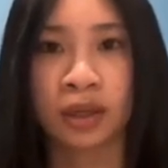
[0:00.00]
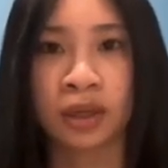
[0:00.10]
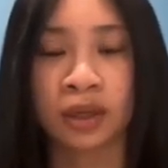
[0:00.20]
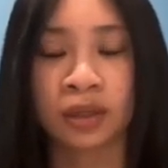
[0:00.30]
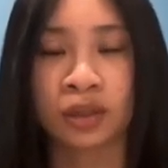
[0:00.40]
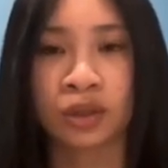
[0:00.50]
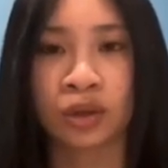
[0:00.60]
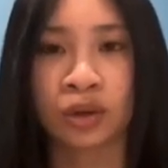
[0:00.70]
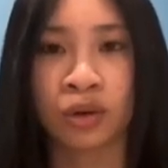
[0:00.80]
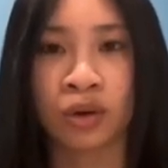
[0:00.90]

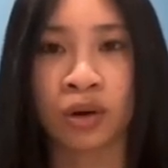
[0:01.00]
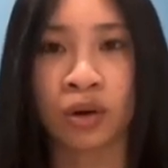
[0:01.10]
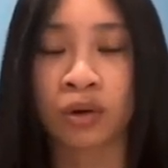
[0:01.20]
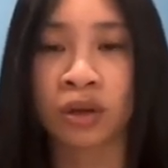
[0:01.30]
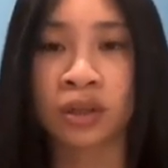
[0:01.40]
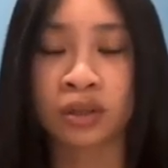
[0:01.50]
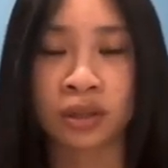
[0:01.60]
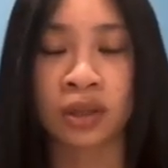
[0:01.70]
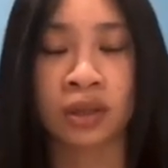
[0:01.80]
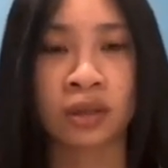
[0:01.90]
So according
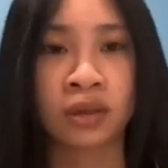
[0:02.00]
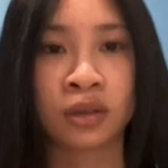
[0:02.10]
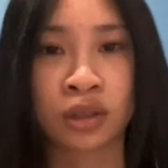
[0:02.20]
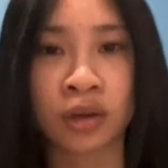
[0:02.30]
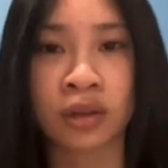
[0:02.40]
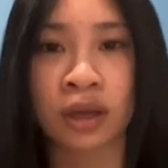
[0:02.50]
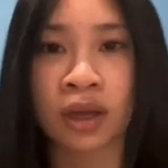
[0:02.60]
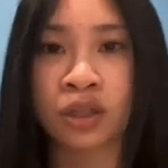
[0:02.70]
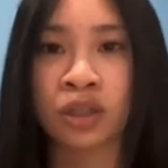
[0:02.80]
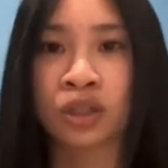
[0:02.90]
to the chart that
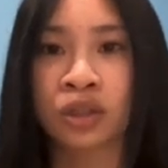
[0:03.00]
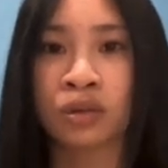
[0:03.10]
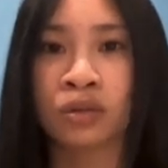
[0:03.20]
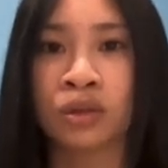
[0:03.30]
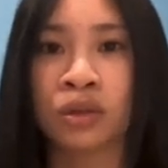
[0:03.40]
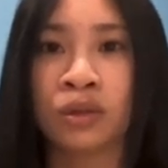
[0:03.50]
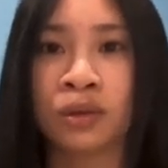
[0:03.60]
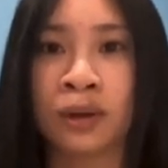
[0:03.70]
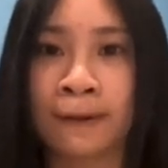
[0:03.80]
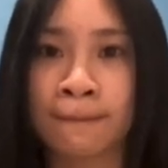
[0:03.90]
I just showed
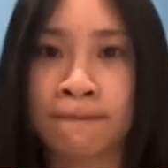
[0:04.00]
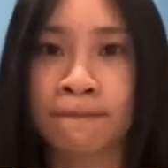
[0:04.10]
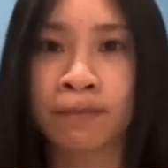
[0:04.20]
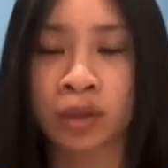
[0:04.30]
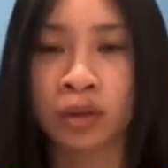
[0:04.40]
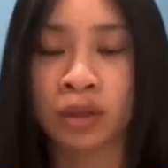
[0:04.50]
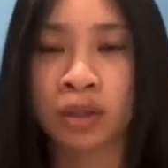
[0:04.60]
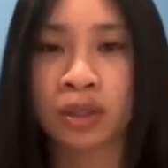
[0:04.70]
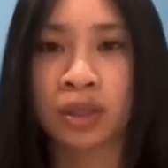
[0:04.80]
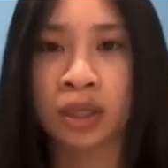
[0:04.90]
you, you
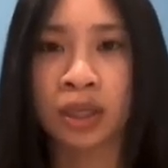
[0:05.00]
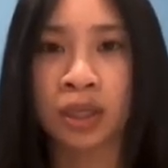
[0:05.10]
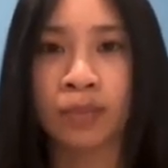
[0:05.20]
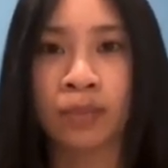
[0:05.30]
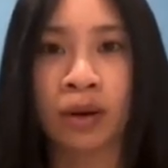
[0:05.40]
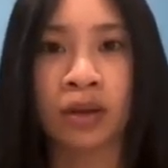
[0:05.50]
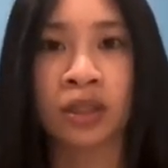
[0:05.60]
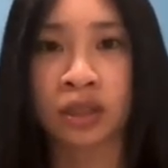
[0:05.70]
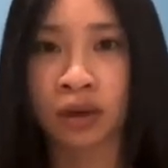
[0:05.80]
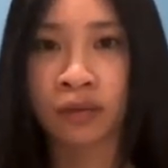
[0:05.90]
can see
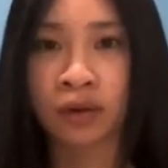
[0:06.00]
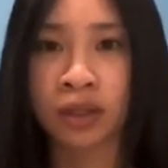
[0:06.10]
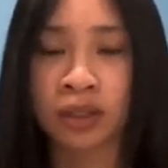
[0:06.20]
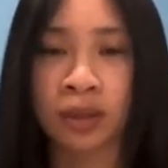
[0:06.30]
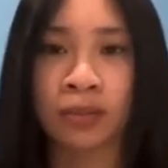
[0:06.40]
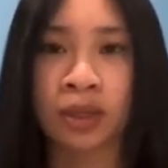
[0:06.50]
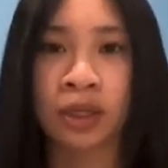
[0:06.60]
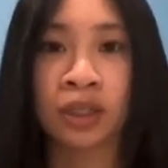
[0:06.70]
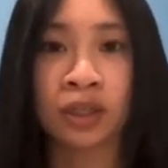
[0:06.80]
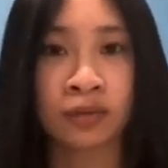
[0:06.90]
parts covering
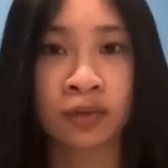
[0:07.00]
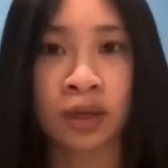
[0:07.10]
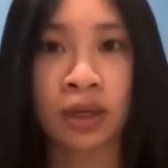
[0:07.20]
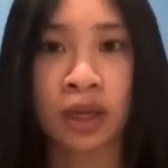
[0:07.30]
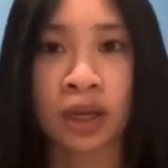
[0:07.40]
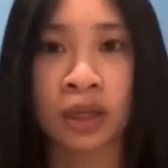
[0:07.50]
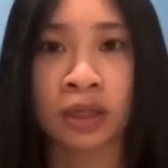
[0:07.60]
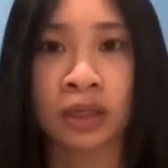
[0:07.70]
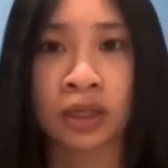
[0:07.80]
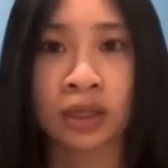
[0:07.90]
something different
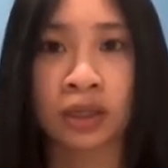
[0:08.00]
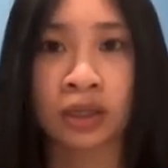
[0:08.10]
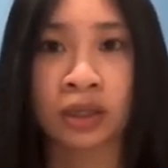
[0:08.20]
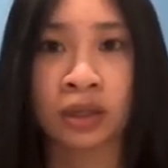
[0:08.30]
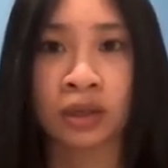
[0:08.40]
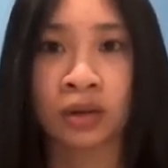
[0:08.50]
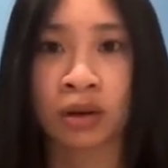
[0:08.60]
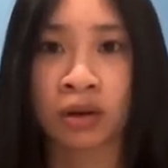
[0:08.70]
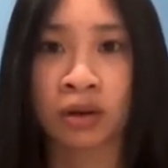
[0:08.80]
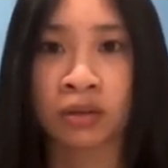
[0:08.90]
and the
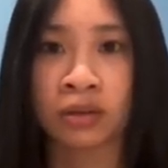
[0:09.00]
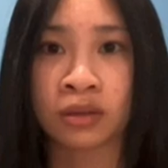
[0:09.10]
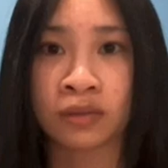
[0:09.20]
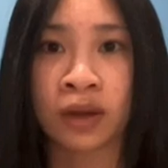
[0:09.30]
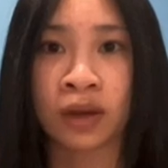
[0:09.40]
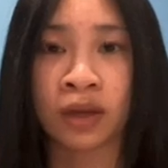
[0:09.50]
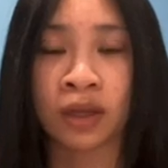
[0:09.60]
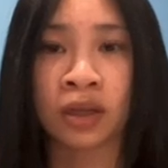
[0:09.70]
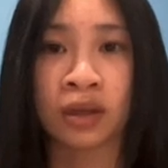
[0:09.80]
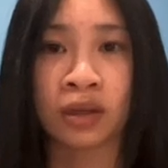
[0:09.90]
costs
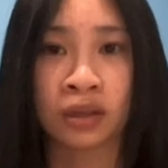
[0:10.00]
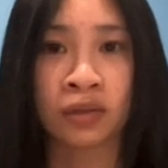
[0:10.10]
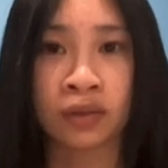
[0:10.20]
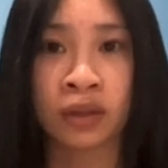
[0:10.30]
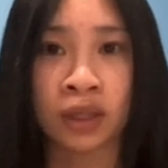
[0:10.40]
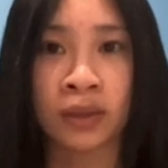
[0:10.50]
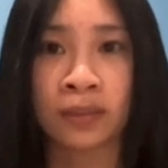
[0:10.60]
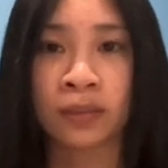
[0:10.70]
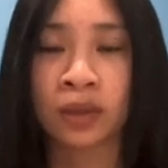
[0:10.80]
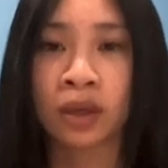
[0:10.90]
varying differently.